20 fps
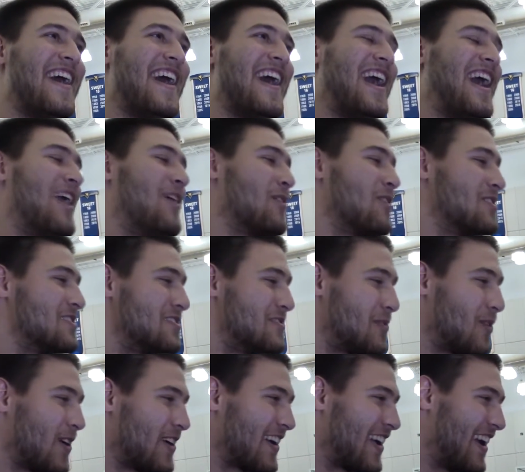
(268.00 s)
Hours of
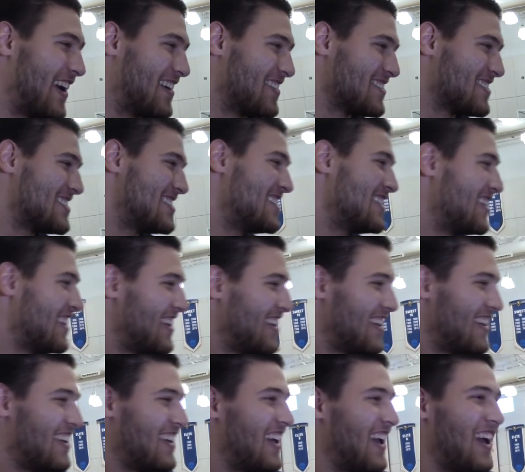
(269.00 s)
workouts. I
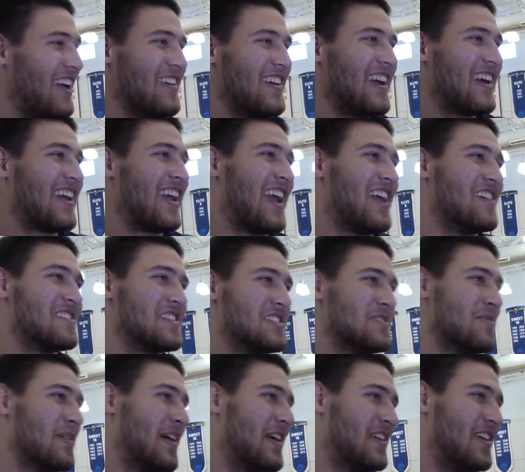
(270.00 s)
mean, I can't
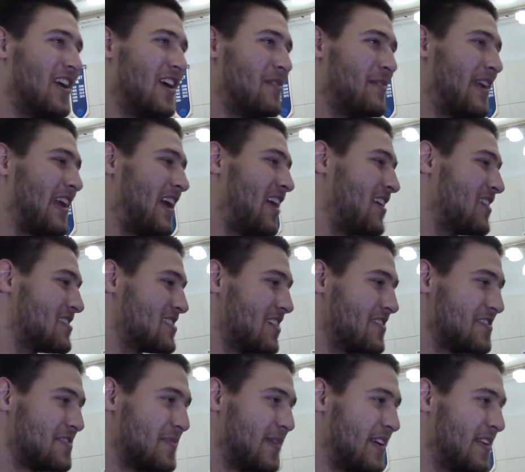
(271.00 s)
explain to you how many hours
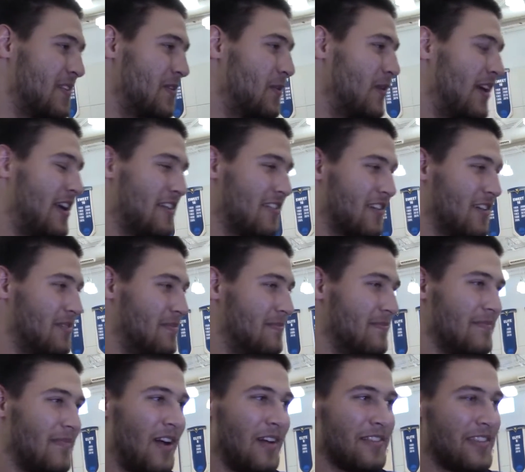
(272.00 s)
I've spent in the weight
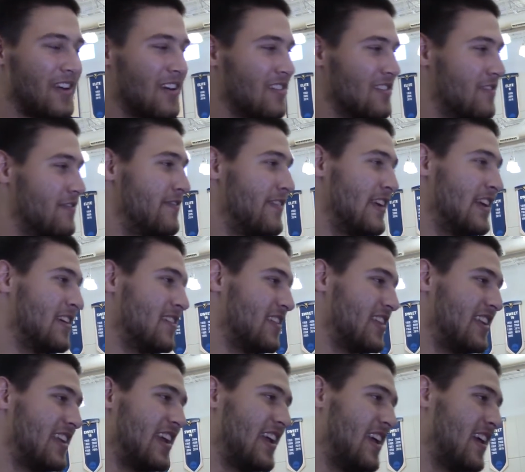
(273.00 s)
room, out there on the field,
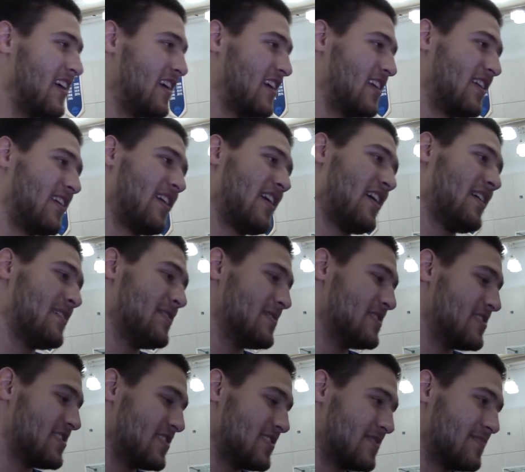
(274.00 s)
and here.
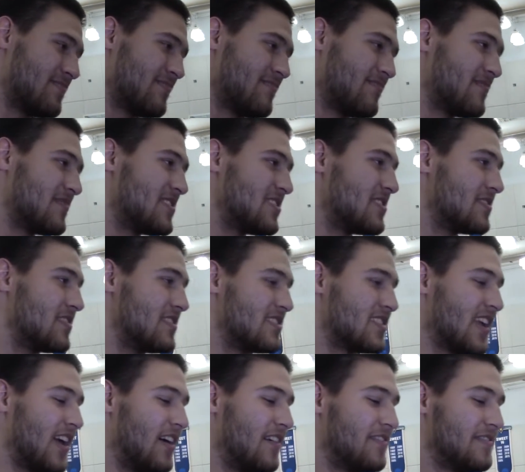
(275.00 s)
It's just, it's
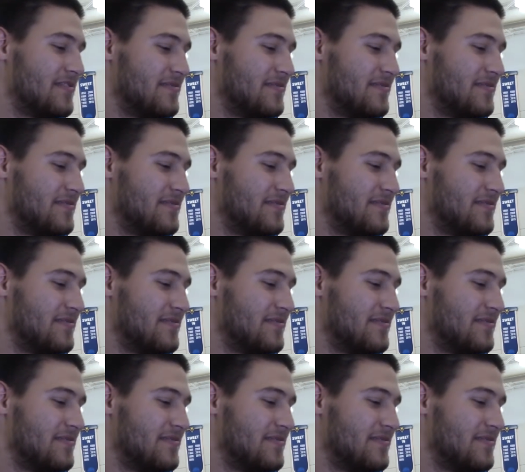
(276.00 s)
tough.